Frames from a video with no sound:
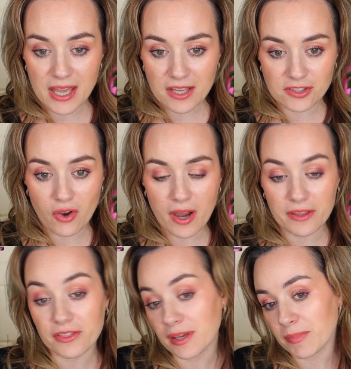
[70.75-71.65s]
So I
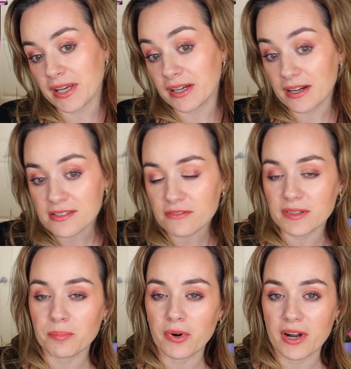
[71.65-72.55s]
think because of
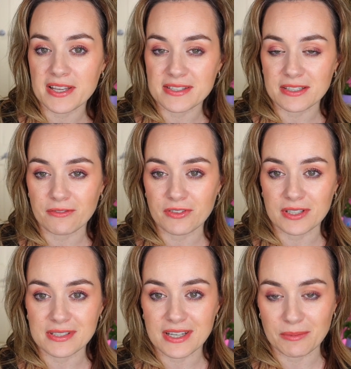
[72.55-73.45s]
the price
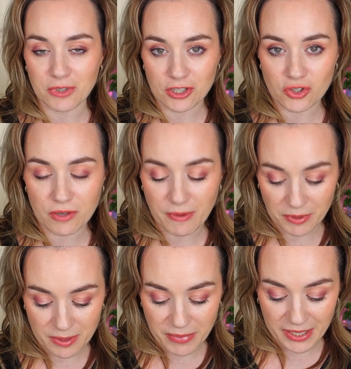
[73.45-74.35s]
difference, I'm not sure if I'm
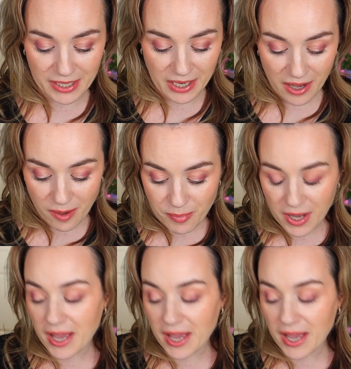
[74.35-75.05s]
going to pick it up.